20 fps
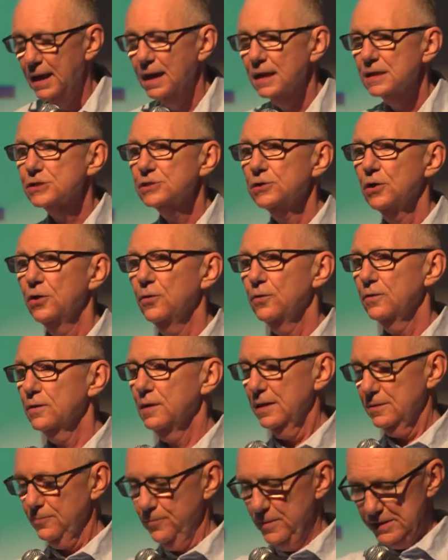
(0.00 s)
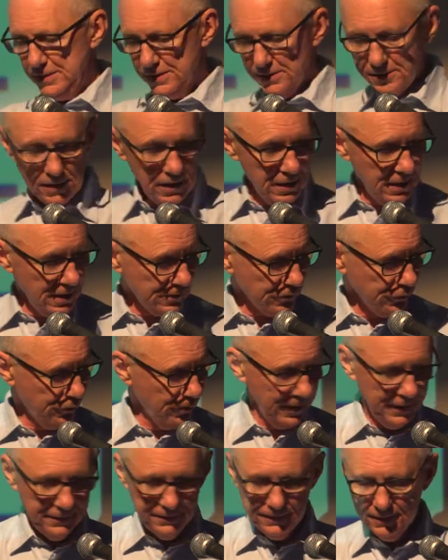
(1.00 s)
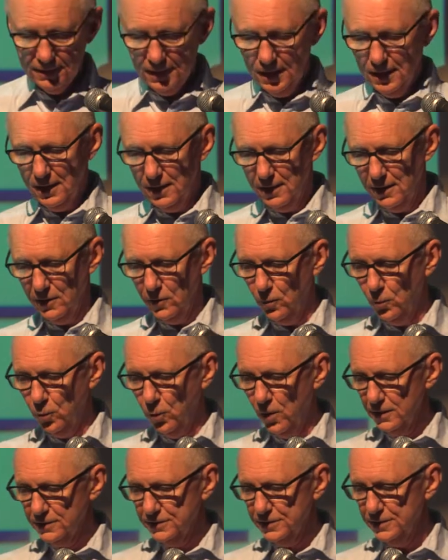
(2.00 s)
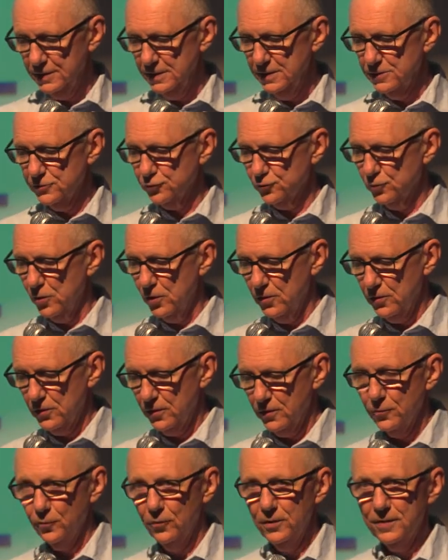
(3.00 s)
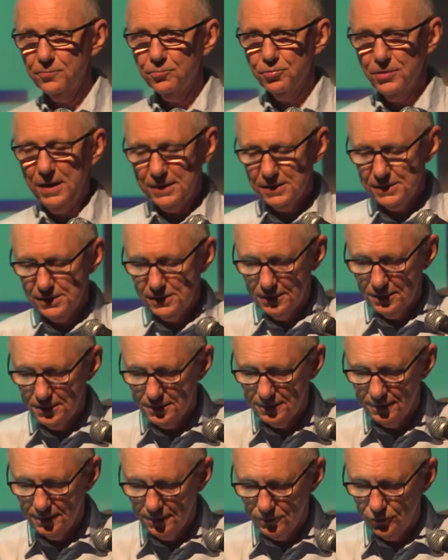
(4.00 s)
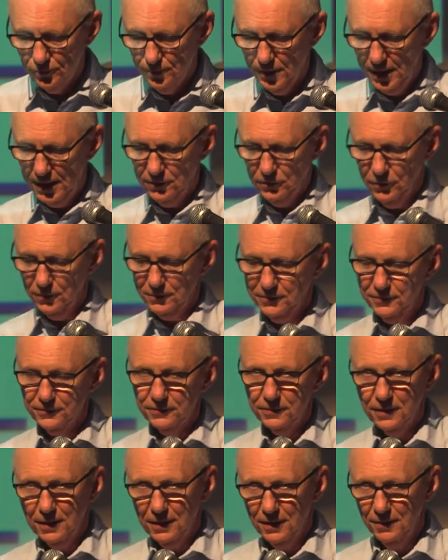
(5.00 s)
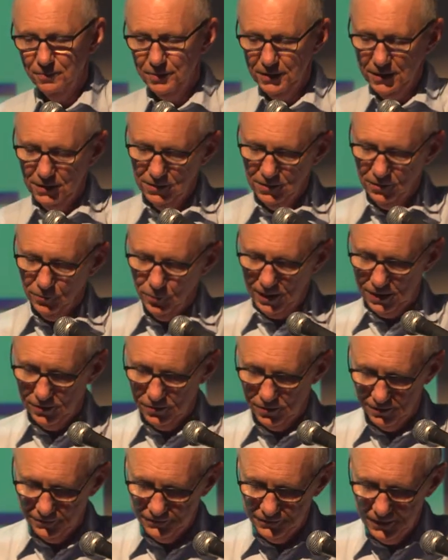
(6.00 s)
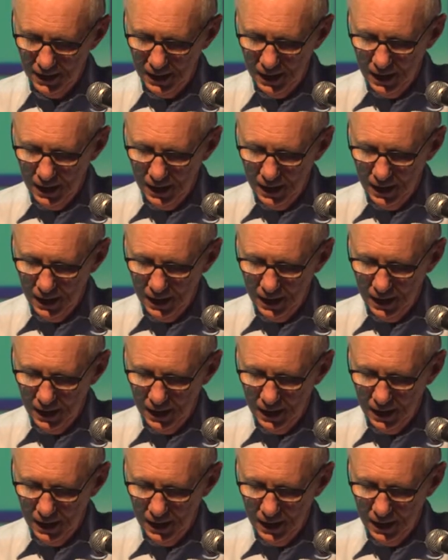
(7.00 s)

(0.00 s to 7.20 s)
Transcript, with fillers: So let me start with uh, what is wrong with Brexit that you may not uh, be aware of.